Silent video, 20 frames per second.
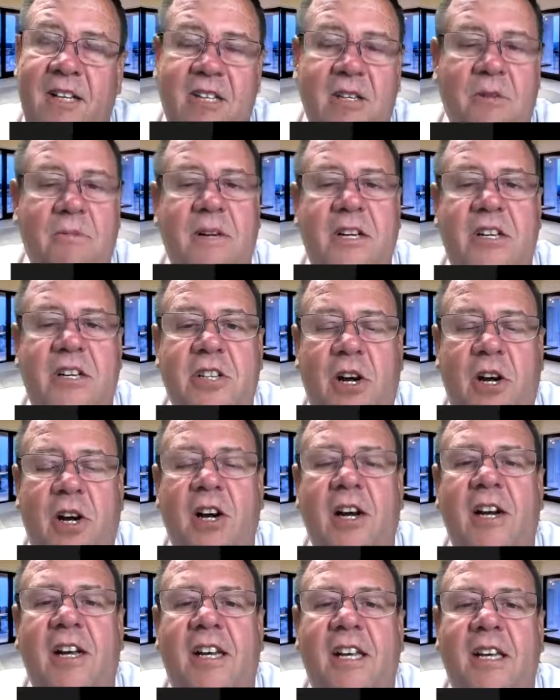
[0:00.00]
do
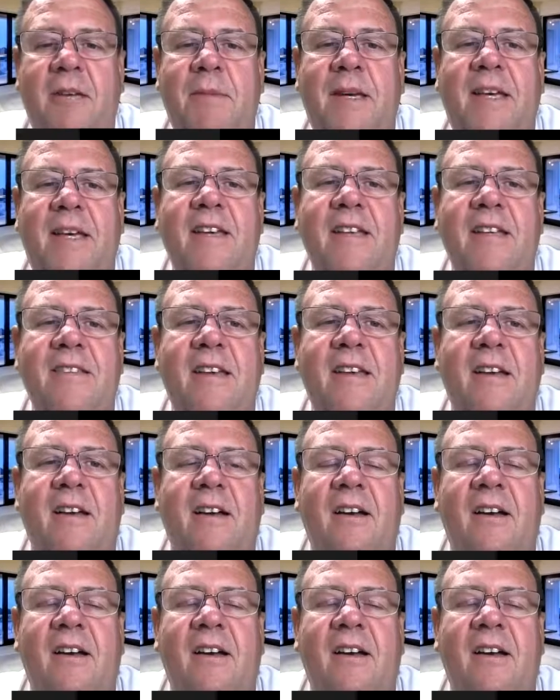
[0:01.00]
retargeting because